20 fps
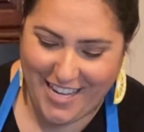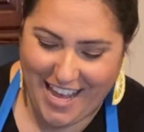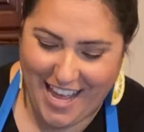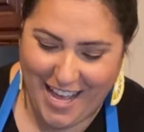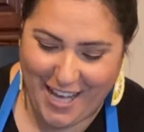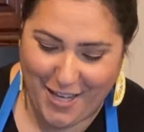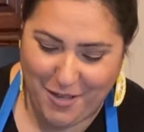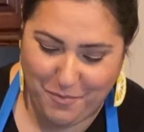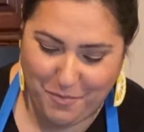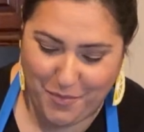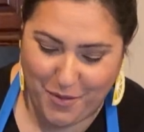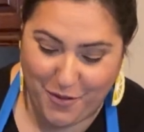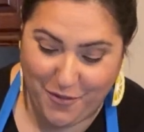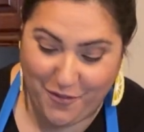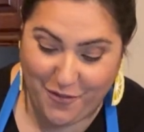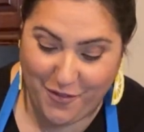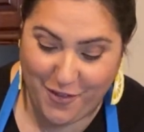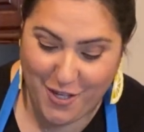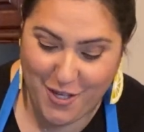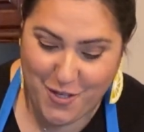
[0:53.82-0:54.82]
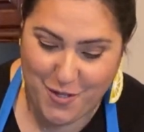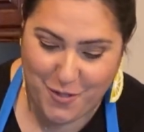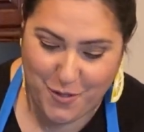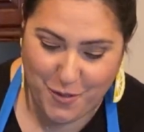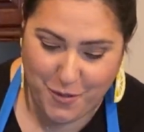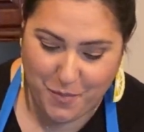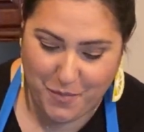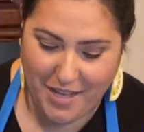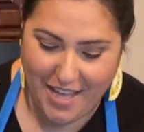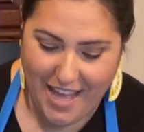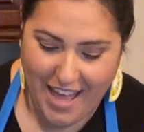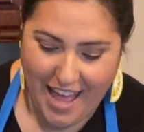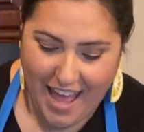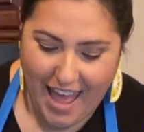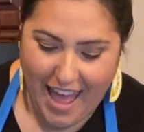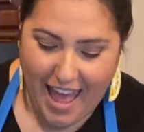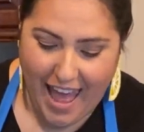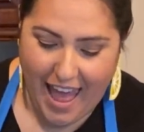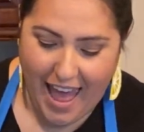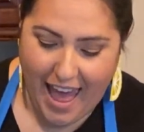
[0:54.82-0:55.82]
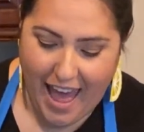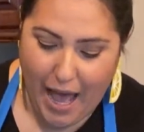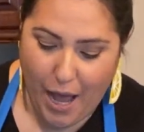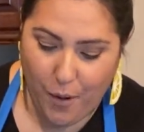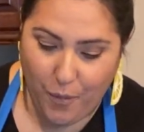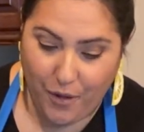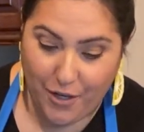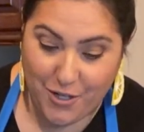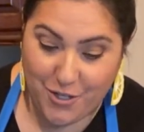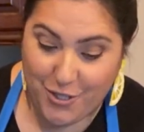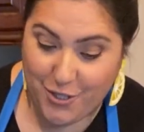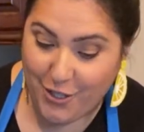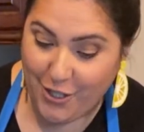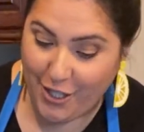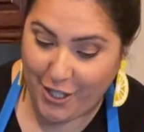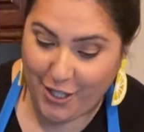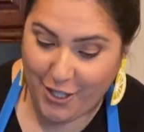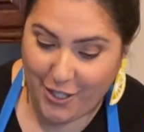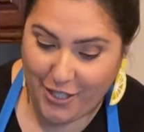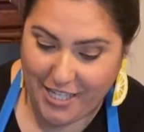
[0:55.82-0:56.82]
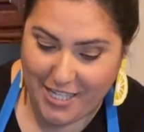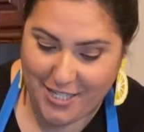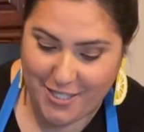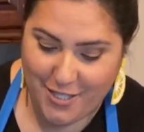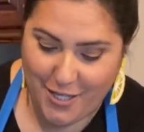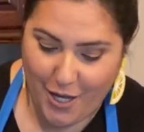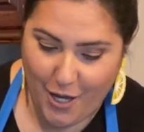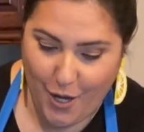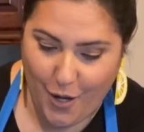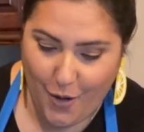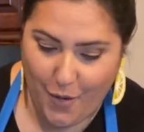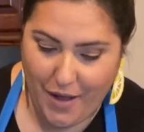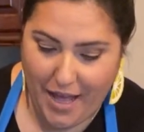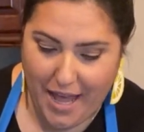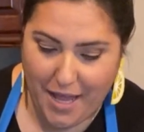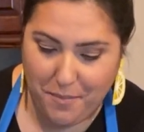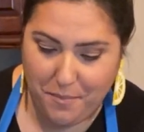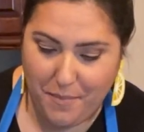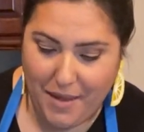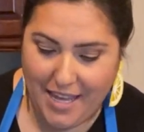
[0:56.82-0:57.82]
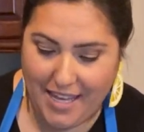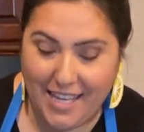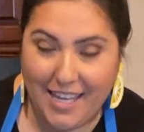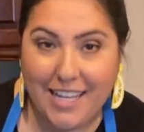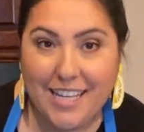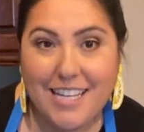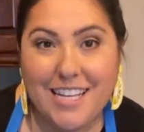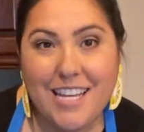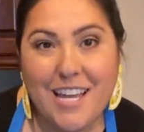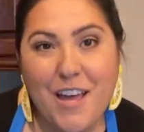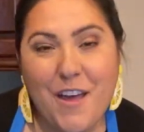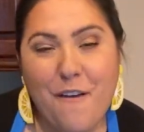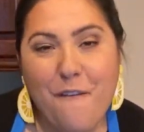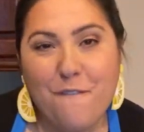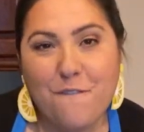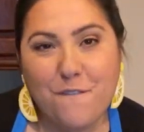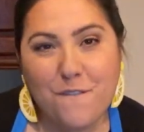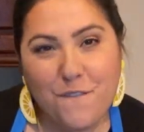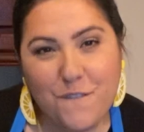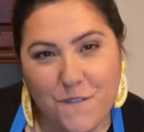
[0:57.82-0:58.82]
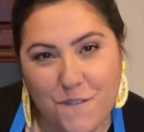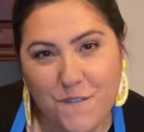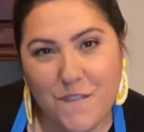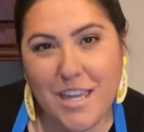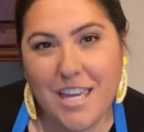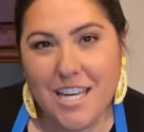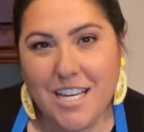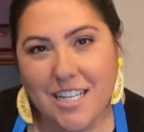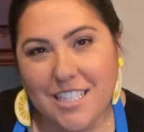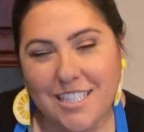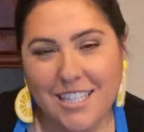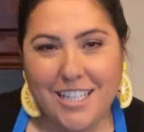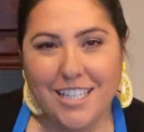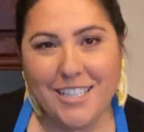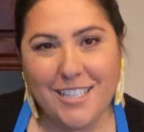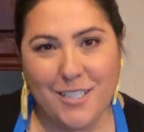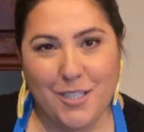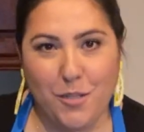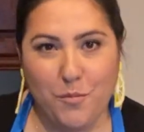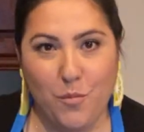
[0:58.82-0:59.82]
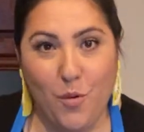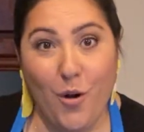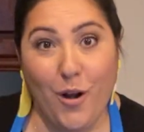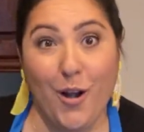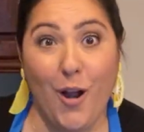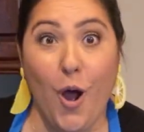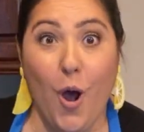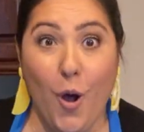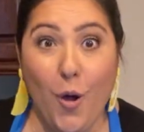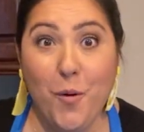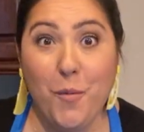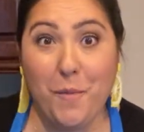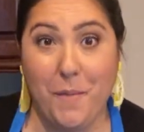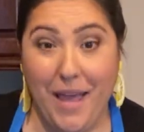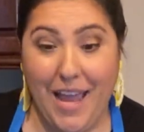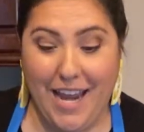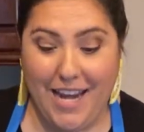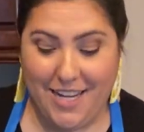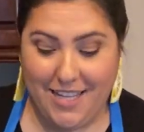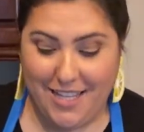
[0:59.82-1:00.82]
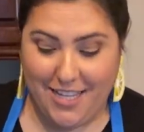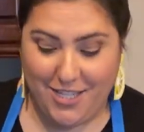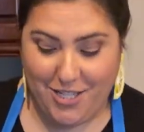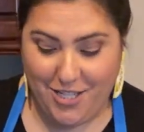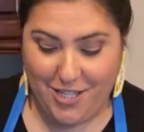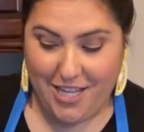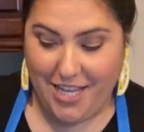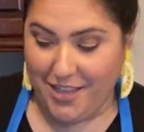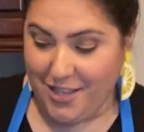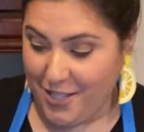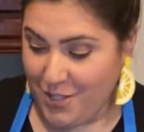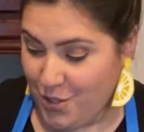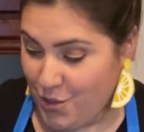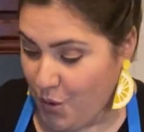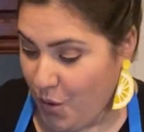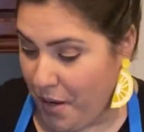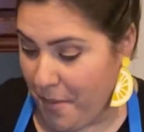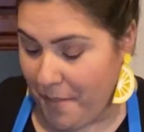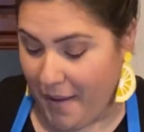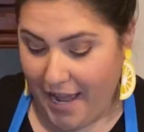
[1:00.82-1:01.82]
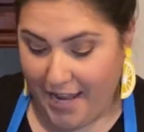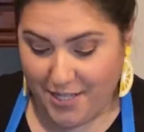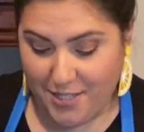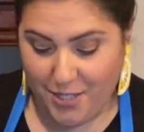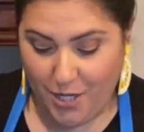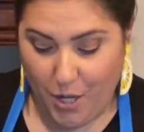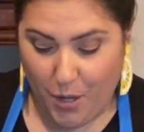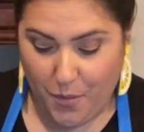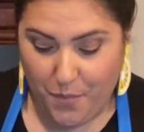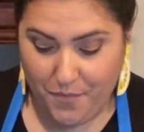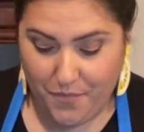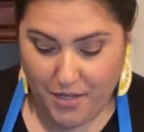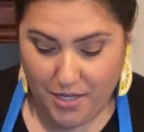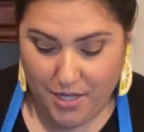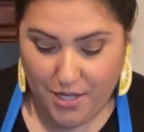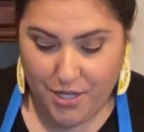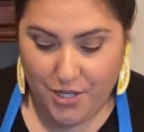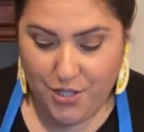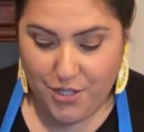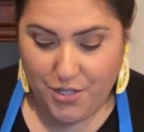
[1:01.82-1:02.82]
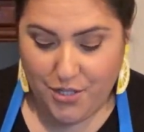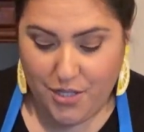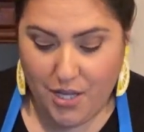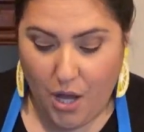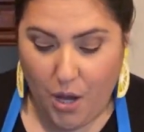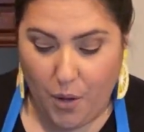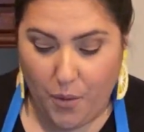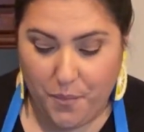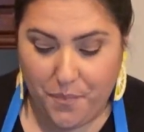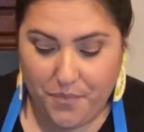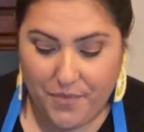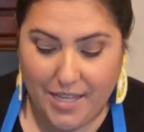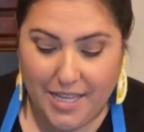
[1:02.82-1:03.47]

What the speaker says: help perfume our sugar cookie dough and make it feel a little more homemade than the store-bought dough. So